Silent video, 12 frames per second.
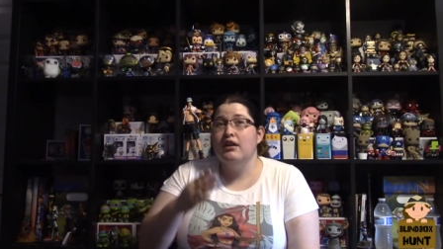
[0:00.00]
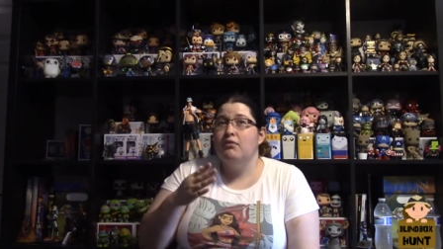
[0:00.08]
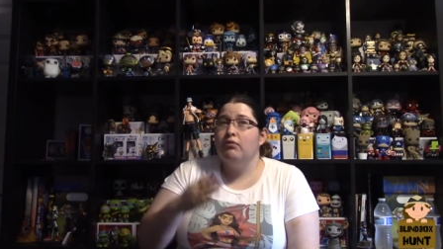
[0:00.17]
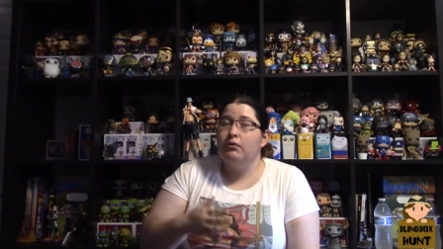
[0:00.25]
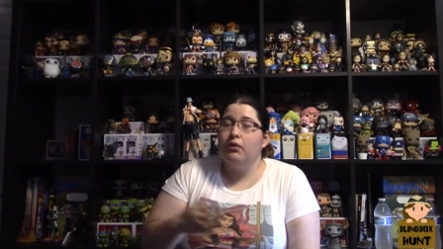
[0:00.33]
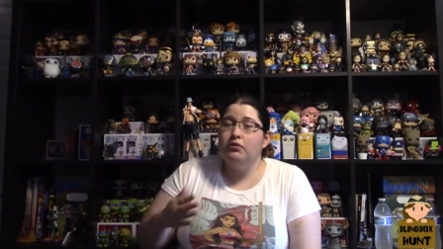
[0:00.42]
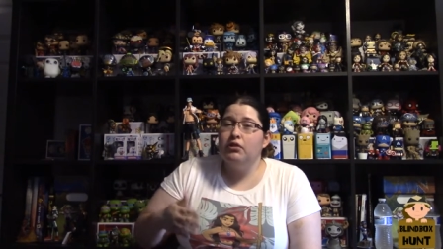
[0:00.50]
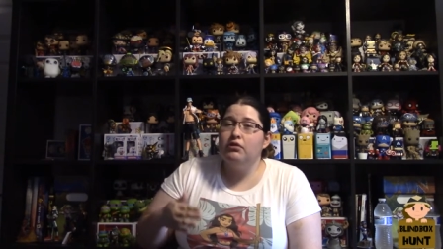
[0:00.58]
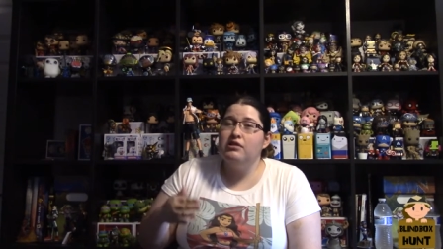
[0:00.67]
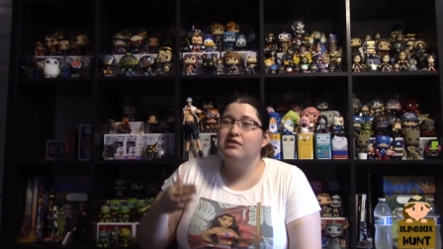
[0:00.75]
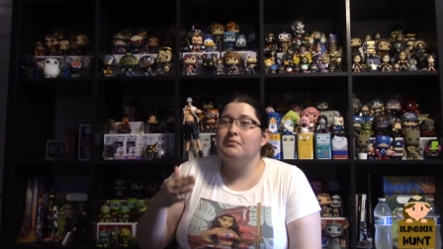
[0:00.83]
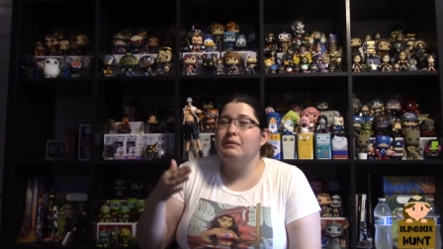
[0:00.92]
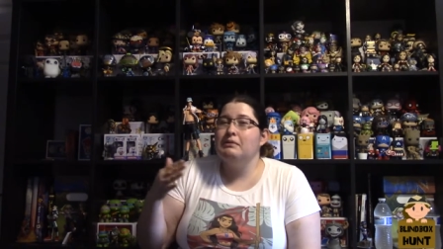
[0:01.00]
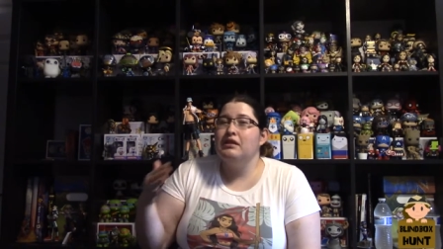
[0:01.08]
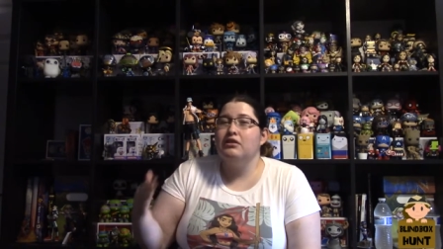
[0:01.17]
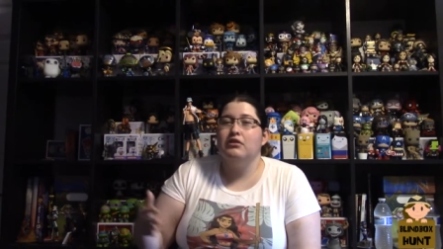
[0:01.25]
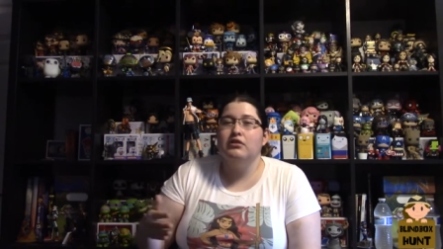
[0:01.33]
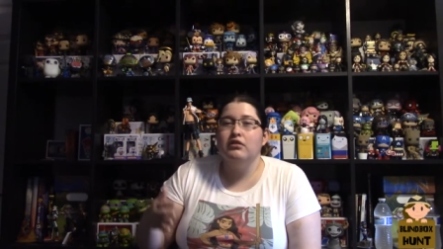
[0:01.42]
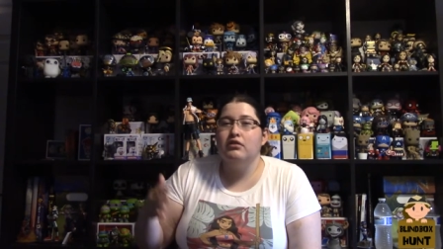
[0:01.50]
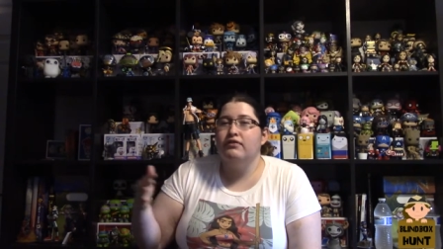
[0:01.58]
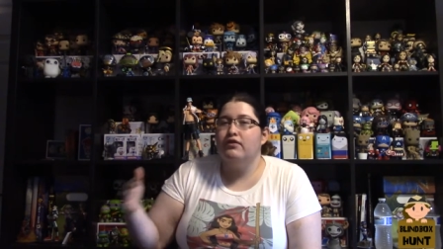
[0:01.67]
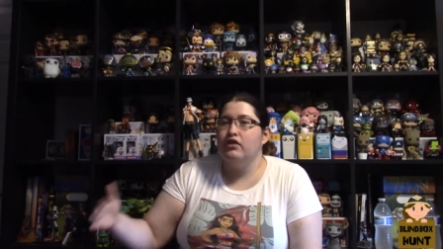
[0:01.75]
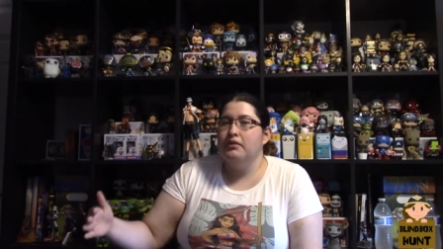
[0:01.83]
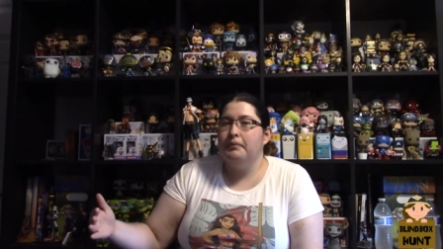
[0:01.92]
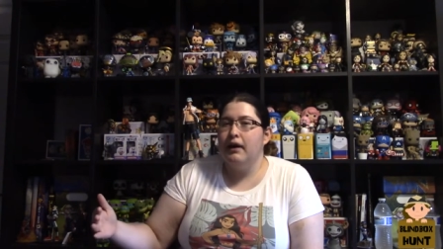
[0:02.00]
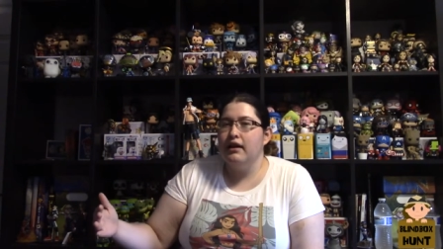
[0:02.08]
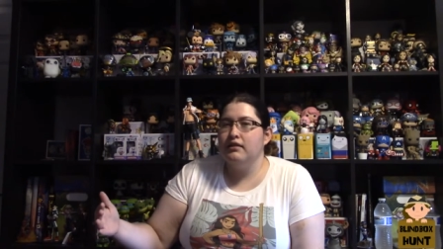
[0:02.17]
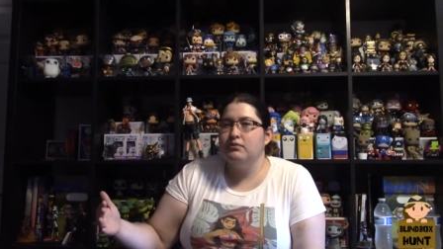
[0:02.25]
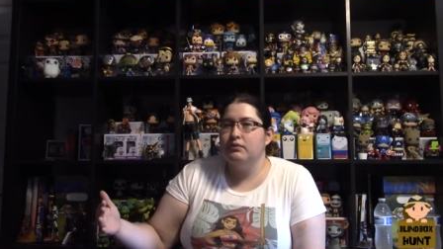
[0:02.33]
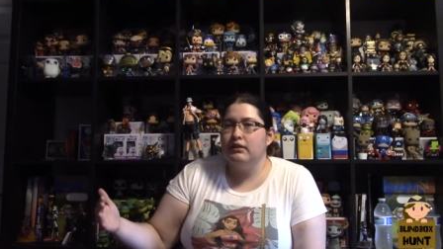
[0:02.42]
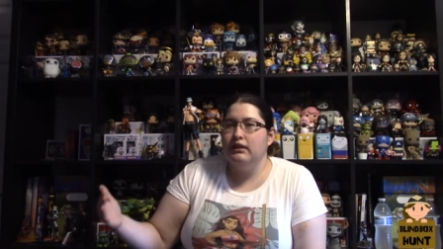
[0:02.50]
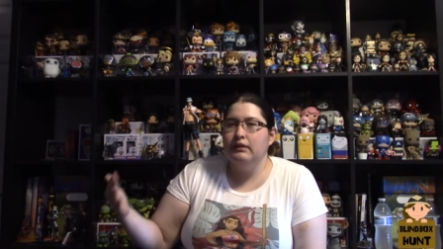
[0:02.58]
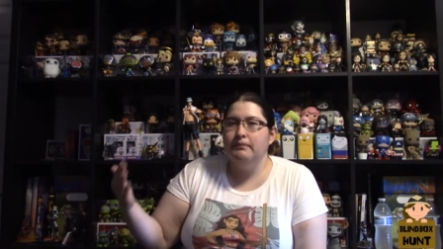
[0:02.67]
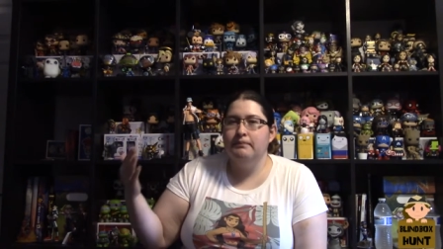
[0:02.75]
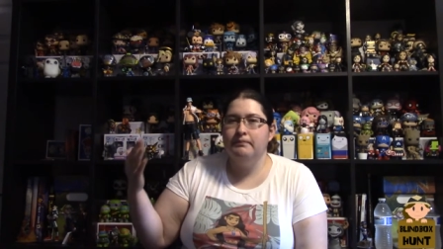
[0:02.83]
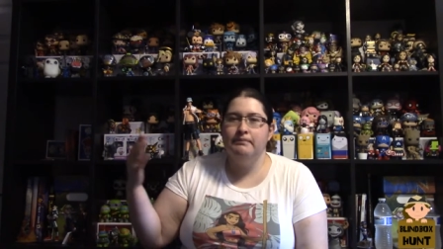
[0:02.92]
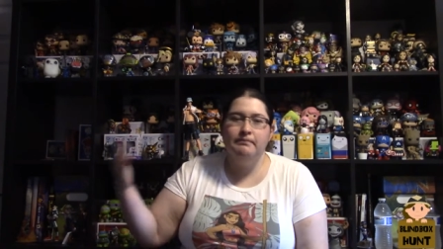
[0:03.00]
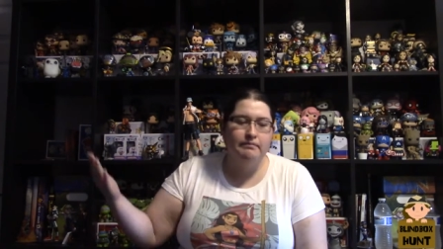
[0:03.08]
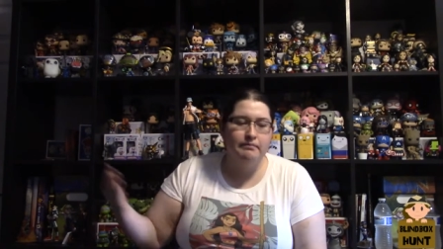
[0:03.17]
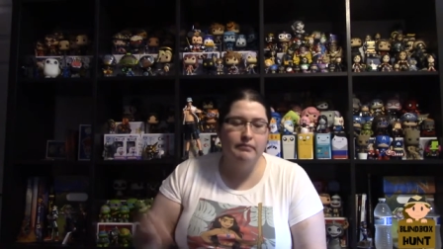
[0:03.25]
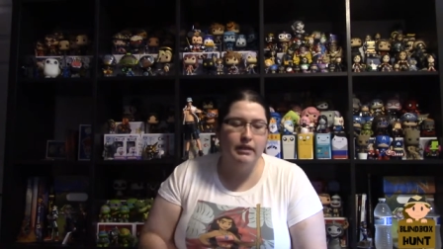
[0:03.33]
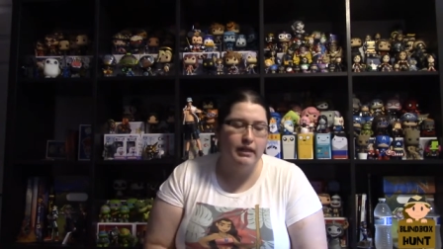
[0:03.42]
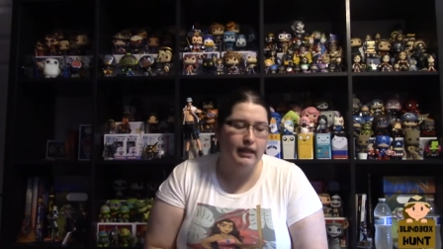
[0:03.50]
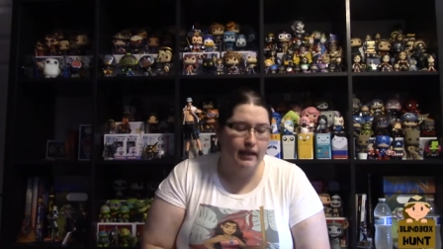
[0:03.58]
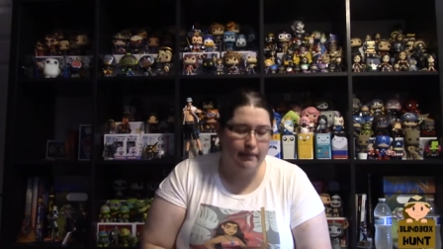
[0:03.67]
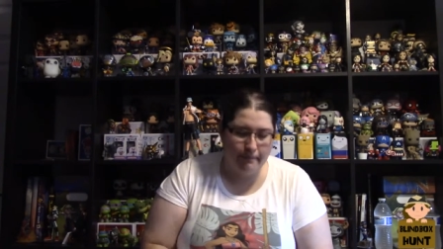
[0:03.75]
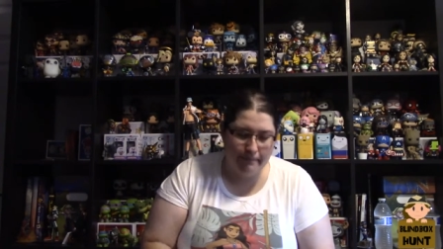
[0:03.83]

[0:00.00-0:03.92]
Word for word: We won't know until maybe the third or fourth box, really. But yeah.